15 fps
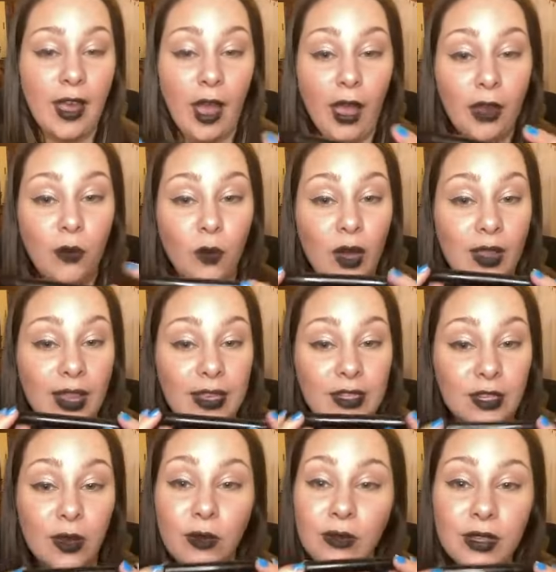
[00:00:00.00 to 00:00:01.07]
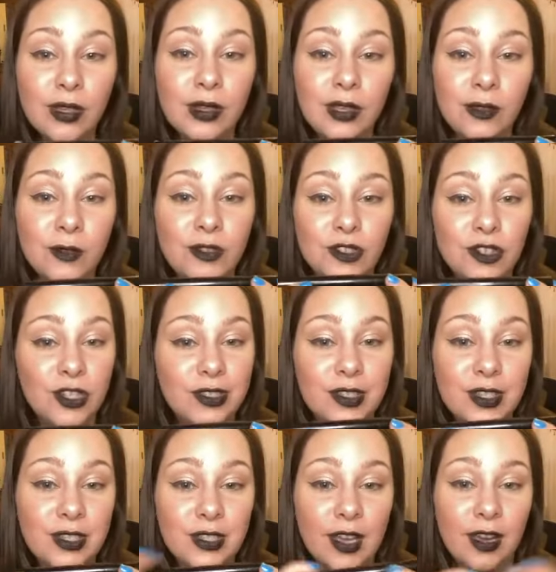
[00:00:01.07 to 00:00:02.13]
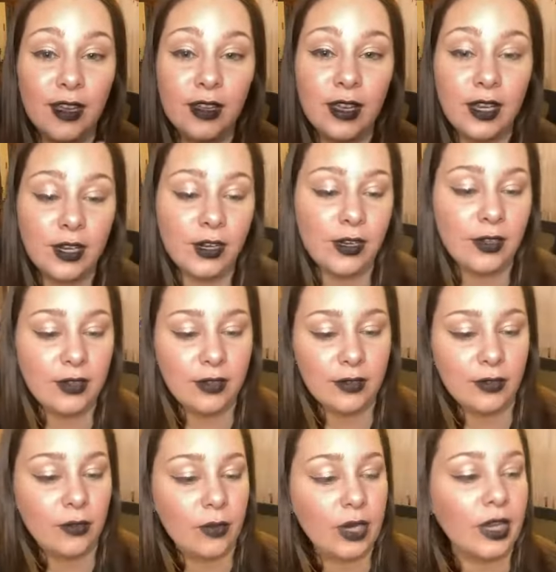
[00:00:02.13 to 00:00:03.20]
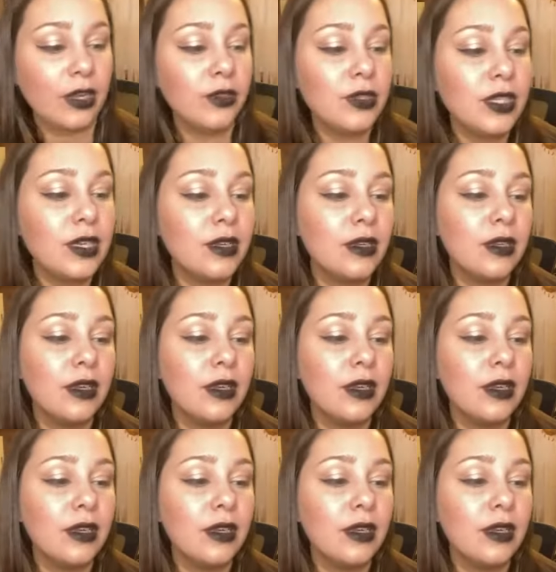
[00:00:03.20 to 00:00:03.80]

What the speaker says: And while I don't really use just this eyeliner when I use it,